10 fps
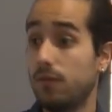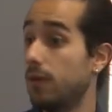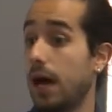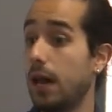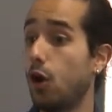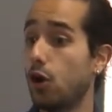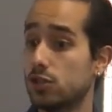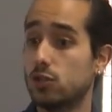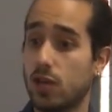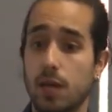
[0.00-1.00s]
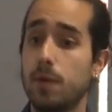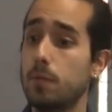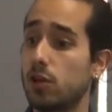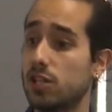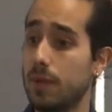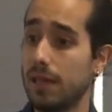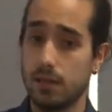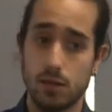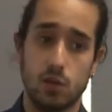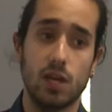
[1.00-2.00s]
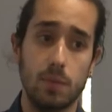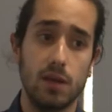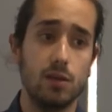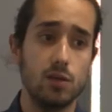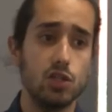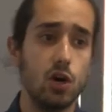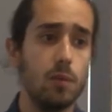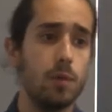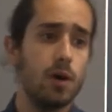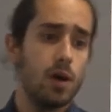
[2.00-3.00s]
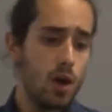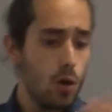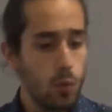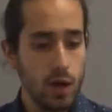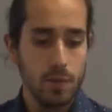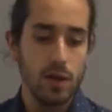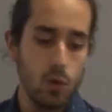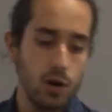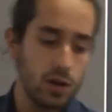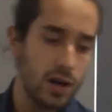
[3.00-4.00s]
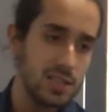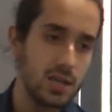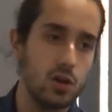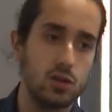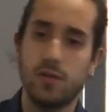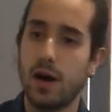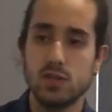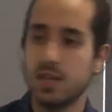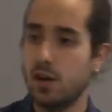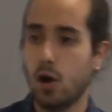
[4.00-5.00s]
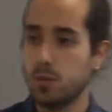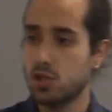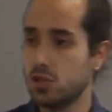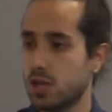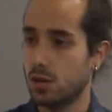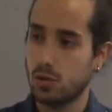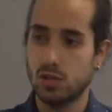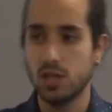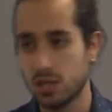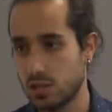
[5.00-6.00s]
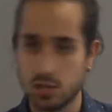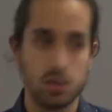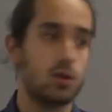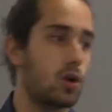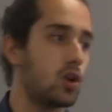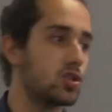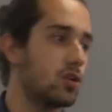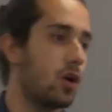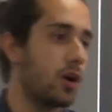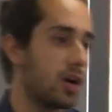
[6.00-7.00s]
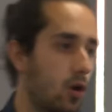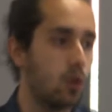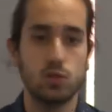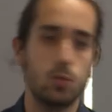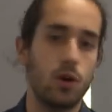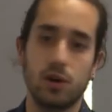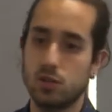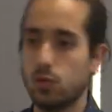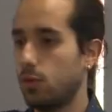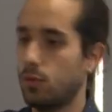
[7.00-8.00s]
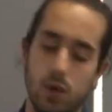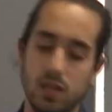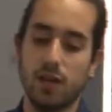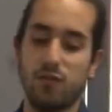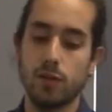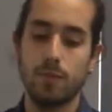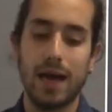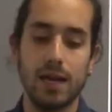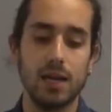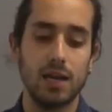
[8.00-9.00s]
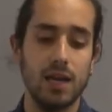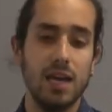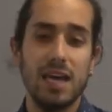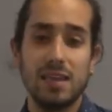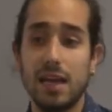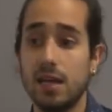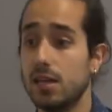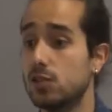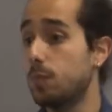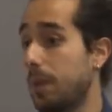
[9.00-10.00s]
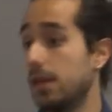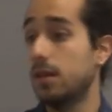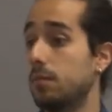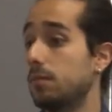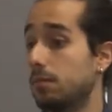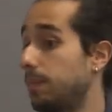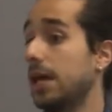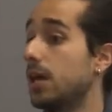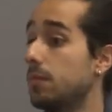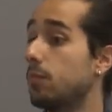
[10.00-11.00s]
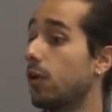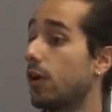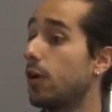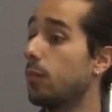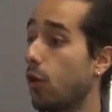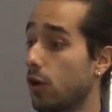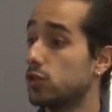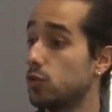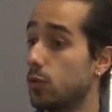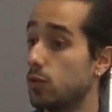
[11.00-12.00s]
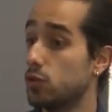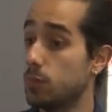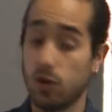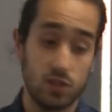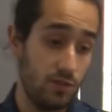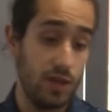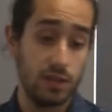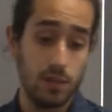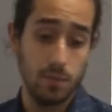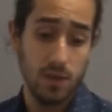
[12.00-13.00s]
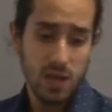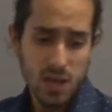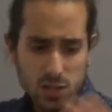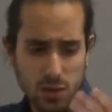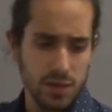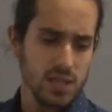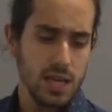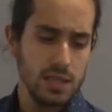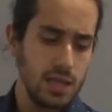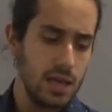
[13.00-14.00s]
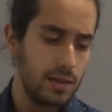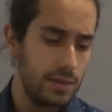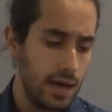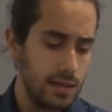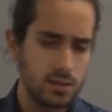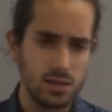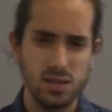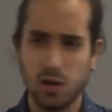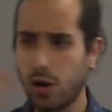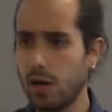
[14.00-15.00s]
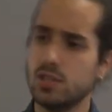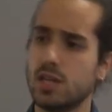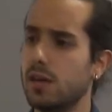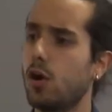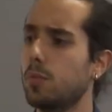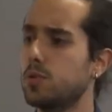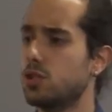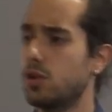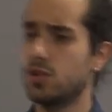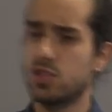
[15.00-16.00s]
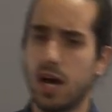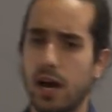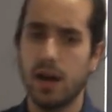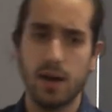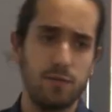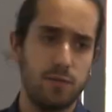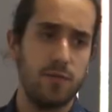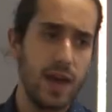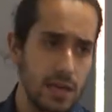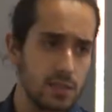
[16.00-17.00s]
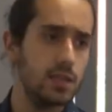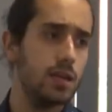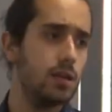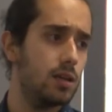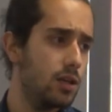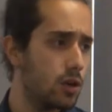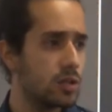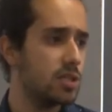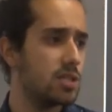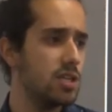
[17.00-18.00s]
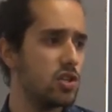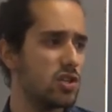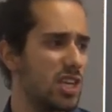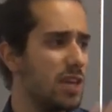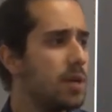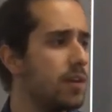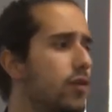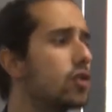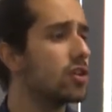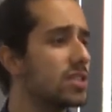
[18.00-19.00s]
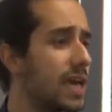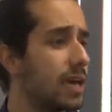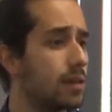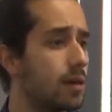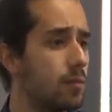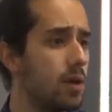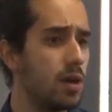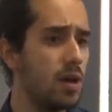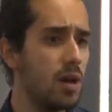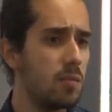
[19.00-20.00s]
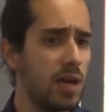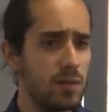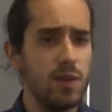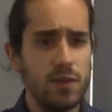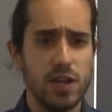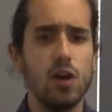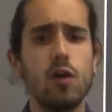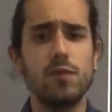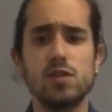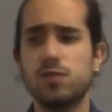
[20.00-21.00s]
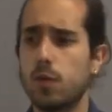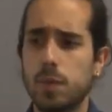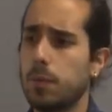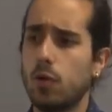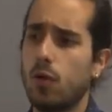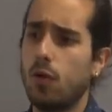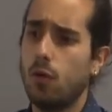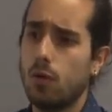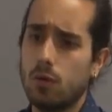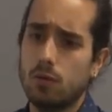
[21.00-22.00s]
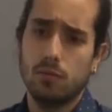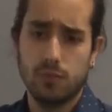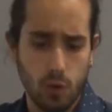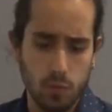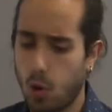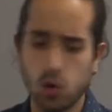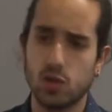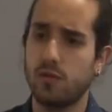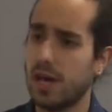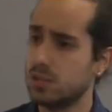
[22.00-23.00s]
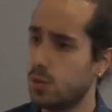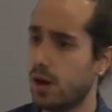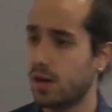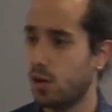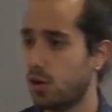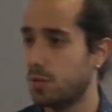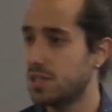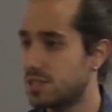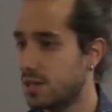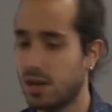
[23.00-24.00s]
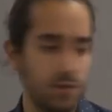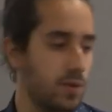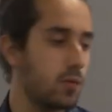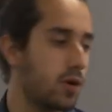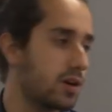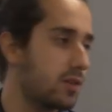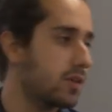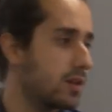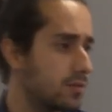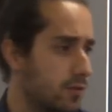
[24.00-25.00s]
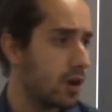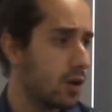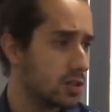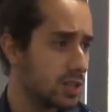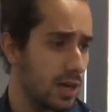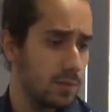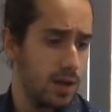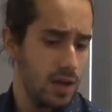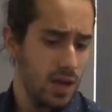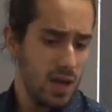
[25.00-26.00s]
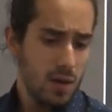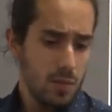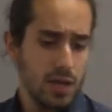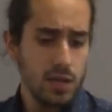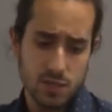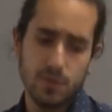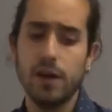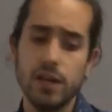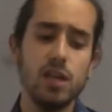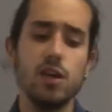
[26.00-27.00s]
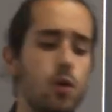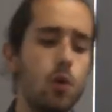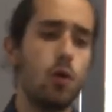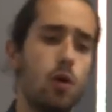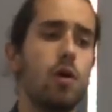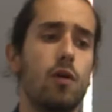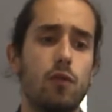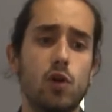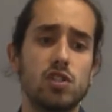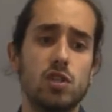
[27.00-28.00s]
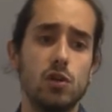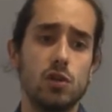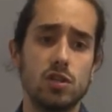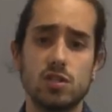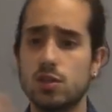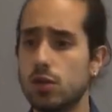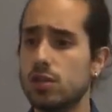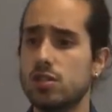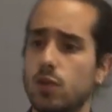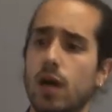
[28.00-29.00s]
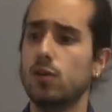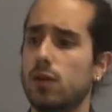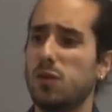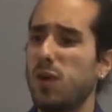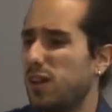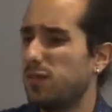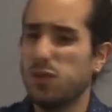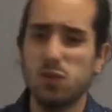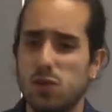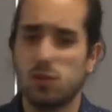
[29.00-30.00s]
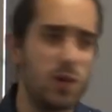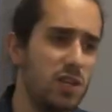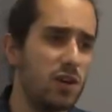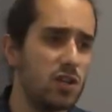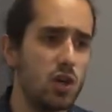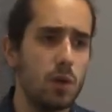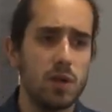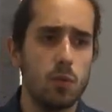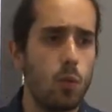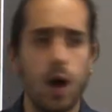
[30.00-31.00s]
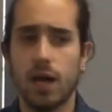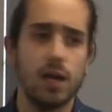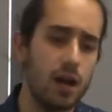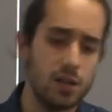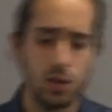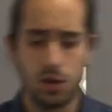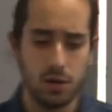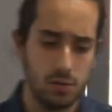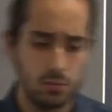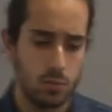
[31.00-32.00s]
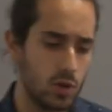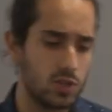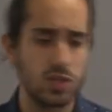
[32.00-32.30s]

a lot to keep him motivated, to keep him in the job. When my worker has a lot of outside options and could just cross the door and go to work to a different bank, then I need to pay, them, pay him or her more to, to motivate him. So this idea that your outside options are affecting your decisions, even if you don't take them, might be very obvious for people who, for most of us who are economists and have been working with it for a long time, but it is very new for students. Students struggle to think, well, if you don't quit your job, then why are your what's